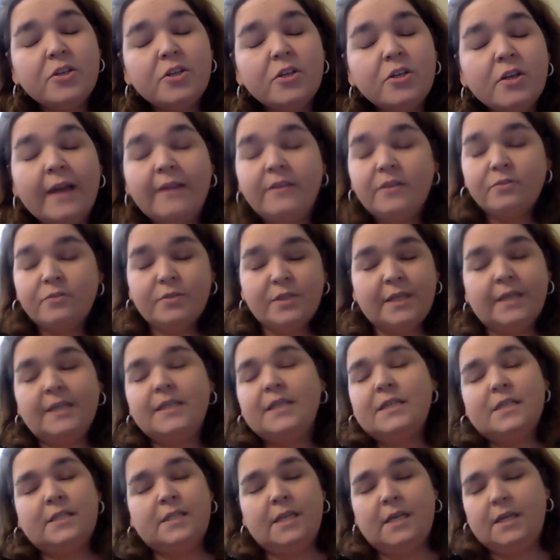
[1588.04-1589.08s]
and you see
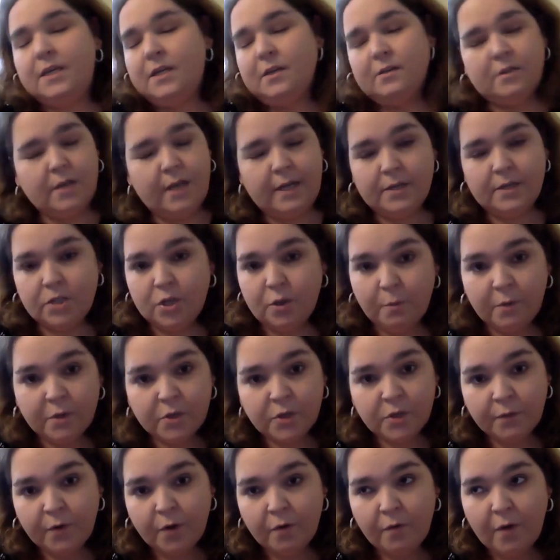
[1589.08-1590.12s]
this in so much
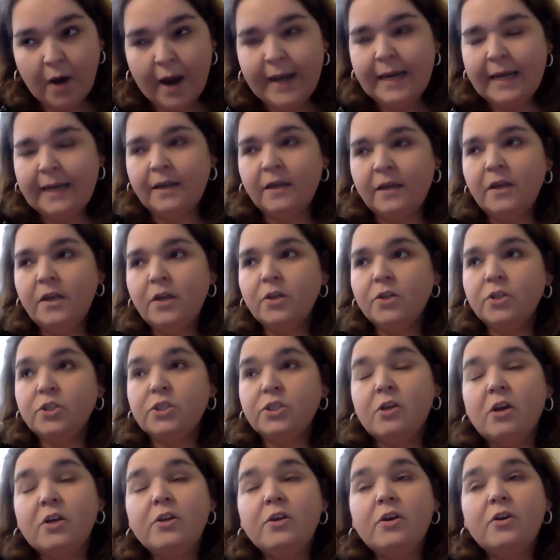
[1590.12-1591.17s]
of her writing,
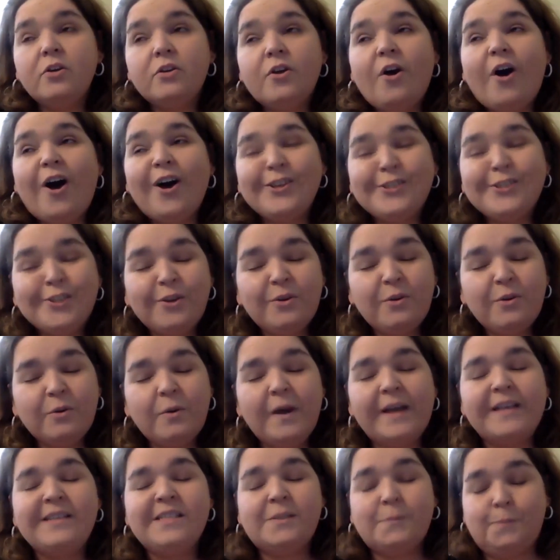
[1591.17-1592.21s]
she also
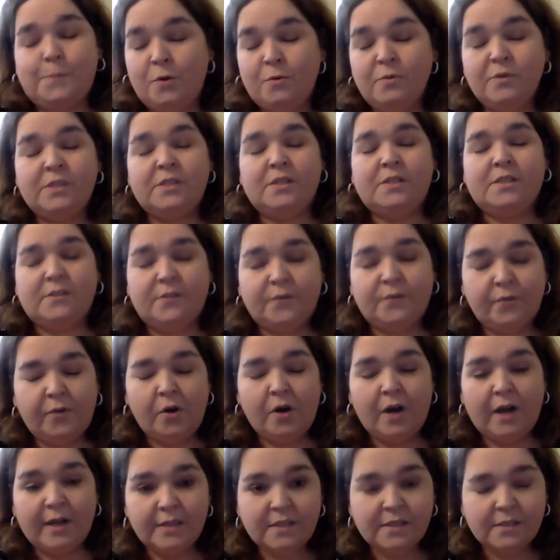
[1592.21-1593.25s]
exposes for
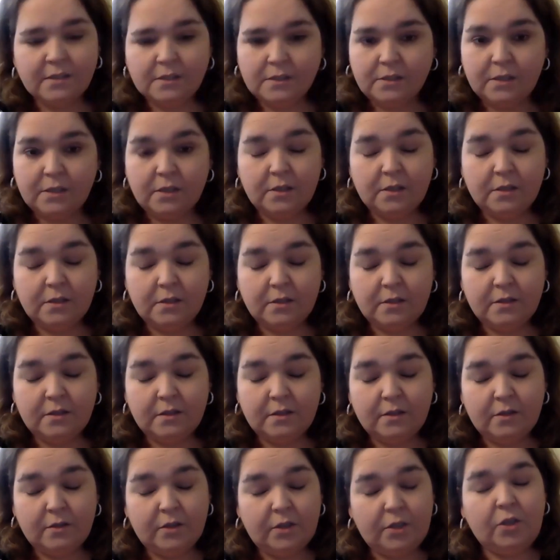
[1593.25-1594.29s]
us the
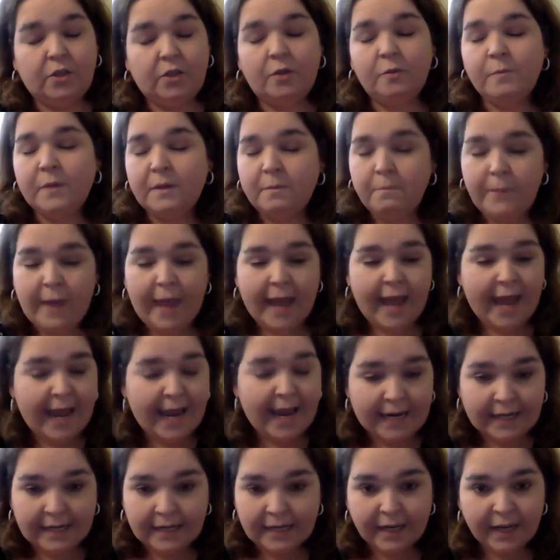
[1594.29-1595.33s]
human
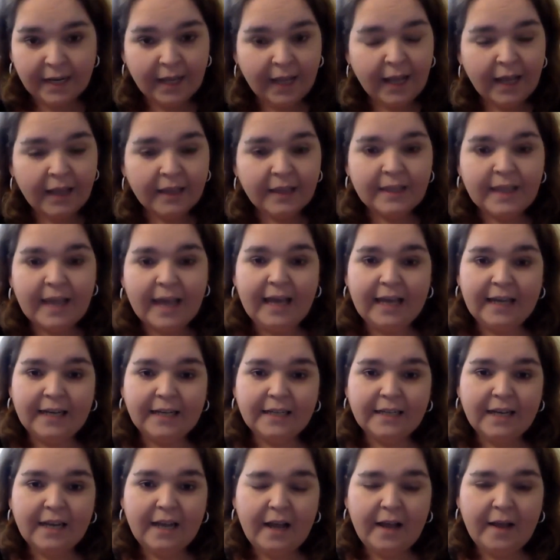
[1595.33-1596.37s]
pain that,
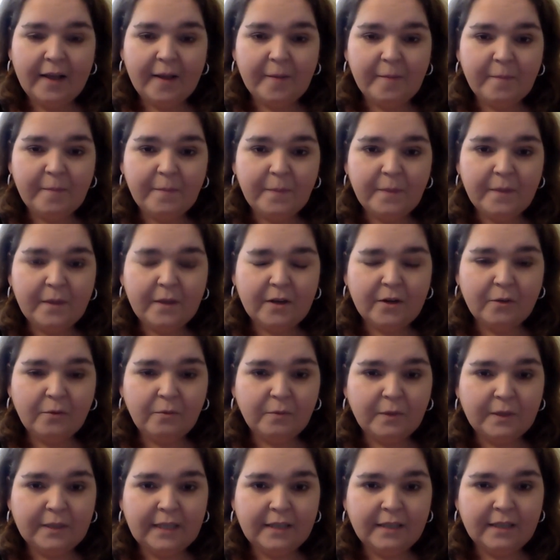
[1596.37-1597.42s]

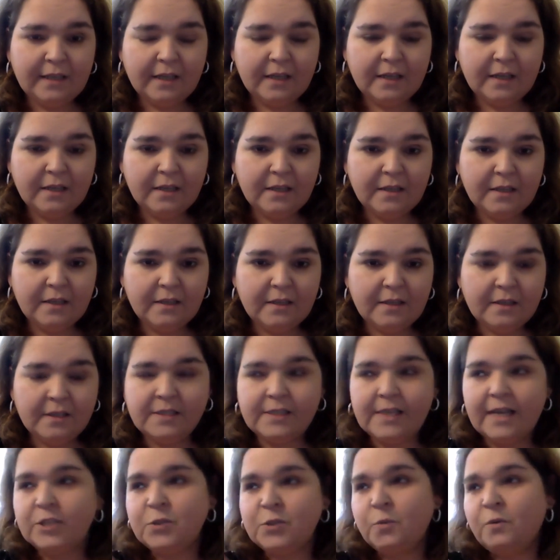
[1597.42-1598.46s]
really the
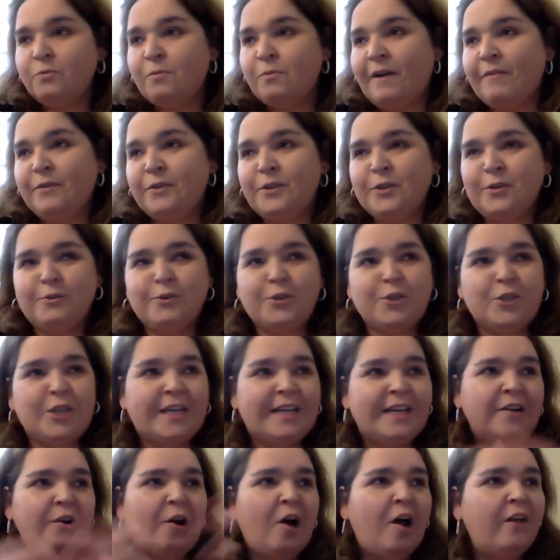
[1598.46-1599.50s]
sexual revolution
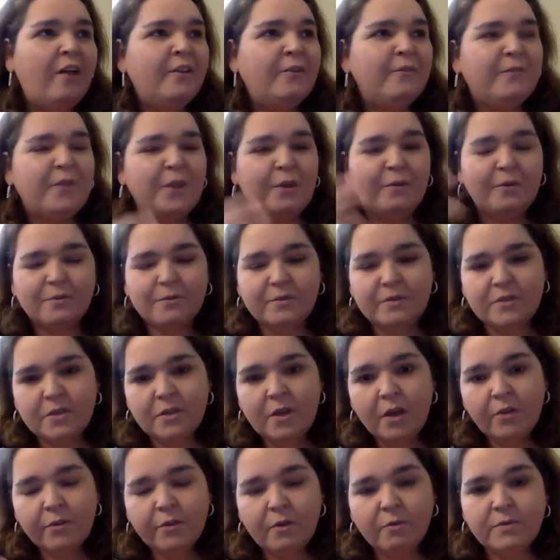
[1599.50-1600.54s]
and all of those
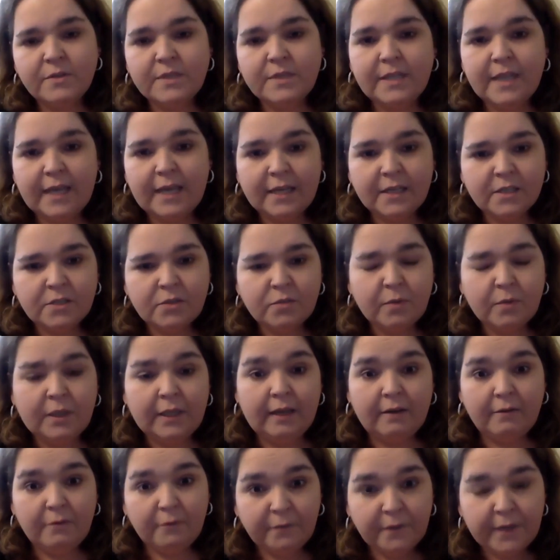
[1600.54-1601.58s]
things really
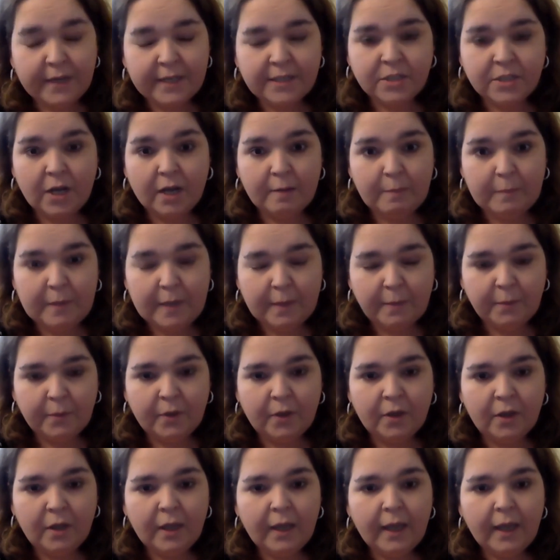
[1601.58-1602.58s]
inflict on people.